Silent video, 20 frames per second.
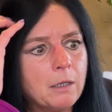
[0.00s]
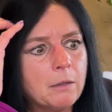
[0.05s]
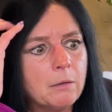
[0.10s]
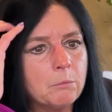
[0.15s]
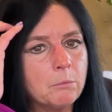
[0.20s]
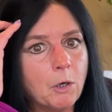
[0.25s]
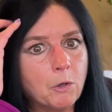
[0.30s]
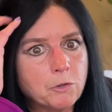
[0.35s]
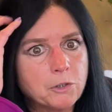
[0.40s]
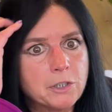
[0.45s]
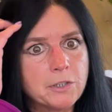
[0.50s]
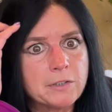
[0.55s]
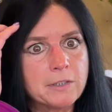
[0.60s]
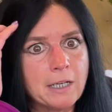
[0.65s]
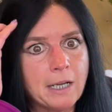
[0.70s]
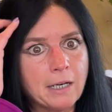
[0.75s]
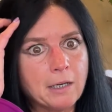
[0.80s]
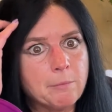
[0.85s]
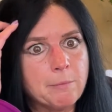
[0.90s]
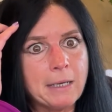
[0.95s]
OSHA's
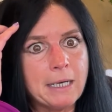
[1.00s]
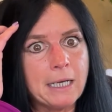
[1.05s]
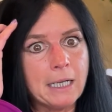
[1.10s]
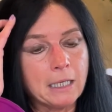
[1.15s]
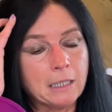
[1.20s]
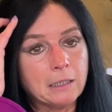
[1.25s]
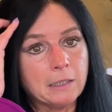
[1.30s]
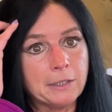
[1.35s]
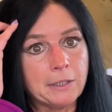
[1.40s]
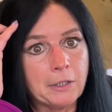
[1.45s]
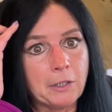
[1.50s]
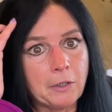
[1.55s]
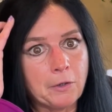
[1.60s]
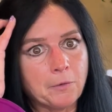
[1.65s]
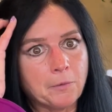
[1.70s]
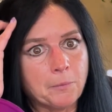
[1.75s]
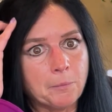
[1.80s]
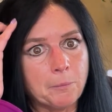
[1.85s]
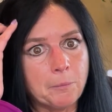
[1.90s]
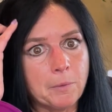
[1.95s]
kind of made it
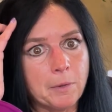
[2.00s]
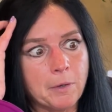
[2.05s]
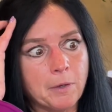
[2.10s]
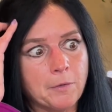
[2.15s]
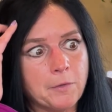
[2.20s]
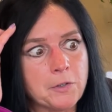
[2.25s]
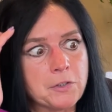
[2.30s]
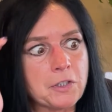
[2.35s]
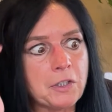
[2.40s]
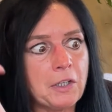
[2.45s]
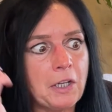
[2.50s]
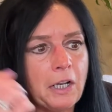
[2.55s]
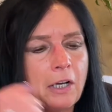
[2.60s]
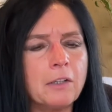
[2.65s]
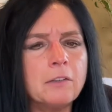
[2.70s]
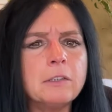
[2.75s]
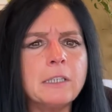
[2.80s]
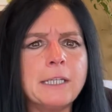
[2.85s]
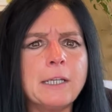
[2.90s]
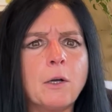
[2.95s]
clear. There's a lot
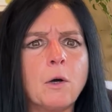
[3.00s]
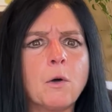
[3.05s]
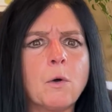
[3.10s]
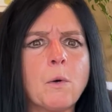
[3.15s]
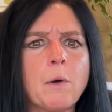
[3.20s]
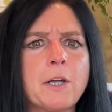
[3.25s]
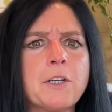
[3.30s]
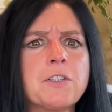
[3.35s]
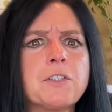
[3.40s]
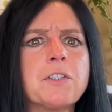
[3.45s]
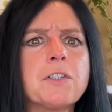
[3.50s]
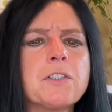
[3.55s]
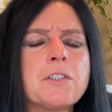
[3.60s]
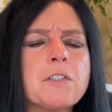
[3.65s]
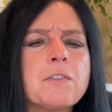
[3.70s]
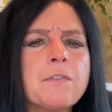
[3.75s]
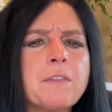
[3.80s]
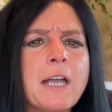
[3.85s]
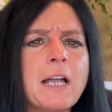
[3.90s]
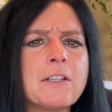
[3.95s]
of legal questions
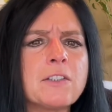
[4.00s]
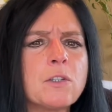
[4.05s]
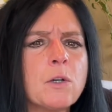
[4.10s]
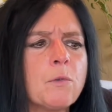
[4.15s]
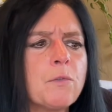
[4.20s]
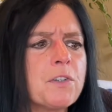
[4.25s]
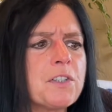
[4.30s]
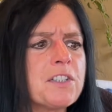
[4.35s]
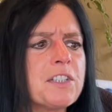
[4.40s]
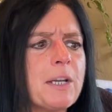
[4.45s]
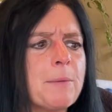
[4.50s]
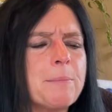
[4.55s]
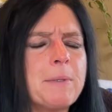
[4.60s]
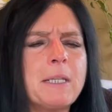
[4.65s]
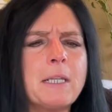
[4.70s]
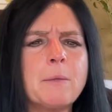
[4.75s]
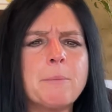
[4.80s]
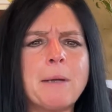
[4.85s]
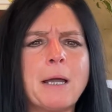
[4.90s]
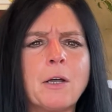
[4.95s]
if that's overstepping
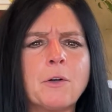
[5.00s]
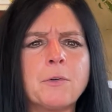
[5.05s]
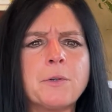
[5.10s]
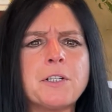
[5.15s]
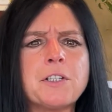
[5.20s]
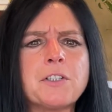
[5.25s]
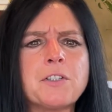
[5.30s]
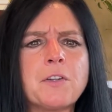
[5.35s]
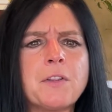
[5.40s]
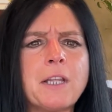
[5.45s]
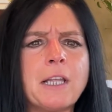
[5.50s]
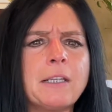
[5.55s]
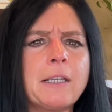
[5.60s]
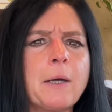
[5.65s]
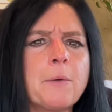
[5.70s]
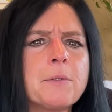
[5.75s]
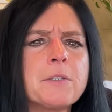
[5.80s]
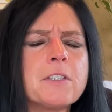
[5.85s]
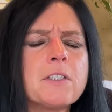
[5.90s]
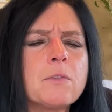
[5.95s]
the boundaries of the
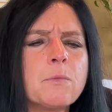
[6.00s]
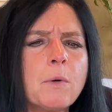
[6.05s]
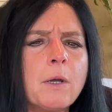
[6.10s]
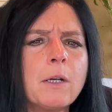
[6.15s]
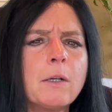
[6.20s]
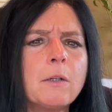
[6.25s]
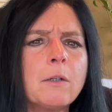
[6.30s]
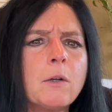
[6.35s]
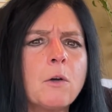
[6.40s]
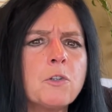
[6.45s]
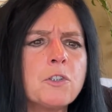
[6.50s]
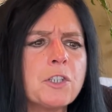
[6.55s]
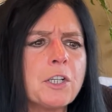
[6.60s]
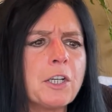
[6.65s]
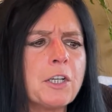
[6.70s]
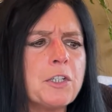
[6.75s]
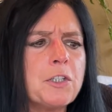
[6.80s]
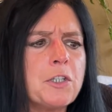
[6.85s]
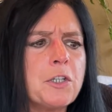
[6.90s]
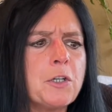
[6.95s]
allowances of what OSHA
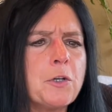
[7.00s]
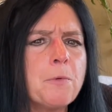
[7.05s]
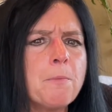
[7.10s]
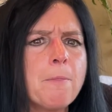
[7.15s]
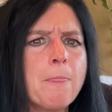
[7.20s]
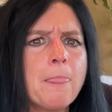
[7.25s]
can do.